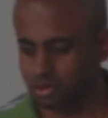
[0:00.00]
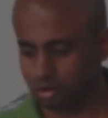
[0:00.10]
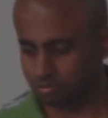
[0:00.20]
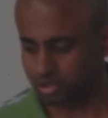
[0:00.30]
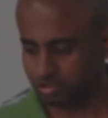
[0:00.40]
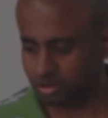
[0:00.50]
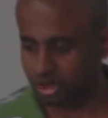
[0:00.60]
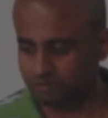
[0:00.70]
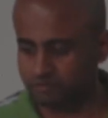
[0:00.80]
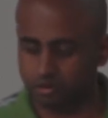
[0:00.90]
Now this
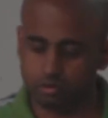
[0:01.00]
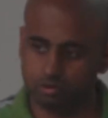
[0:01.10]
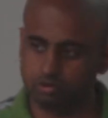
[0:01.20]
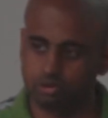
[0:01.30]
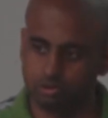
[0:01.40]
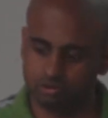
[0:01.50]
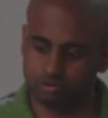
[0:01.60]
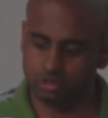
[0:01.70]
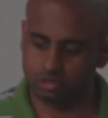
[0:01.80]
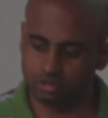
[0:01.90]
graph also shows
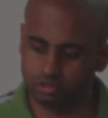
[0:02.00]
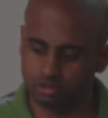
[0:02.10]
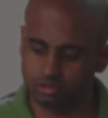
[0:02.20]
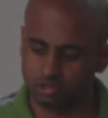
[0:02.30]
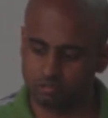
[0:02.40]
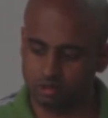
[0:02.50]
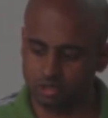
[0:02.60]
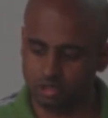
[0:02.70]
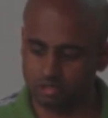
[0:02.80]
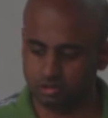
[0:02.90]
the
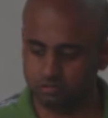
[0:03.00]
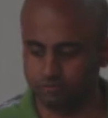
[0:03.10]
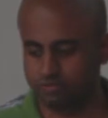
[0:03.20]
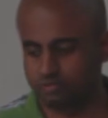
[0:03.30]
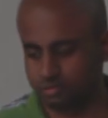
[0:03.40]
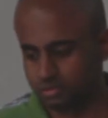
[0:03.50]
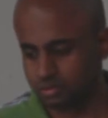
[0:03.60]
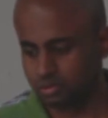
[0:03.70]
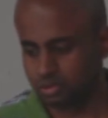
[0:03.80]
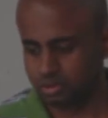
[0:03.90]
disadvantage of
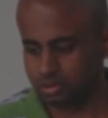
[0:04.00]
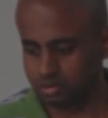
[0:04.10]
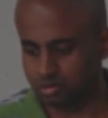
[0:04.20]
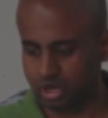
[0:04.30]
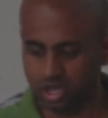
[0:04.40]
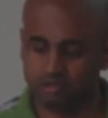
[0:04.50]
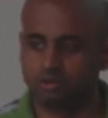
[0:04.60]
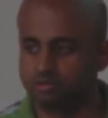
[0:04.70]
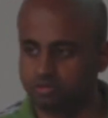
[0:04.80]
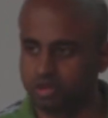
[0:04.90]
reliance
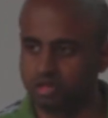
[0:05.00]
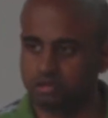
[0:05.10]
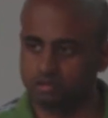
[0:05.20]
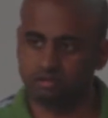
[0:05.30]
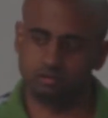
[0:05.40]
on single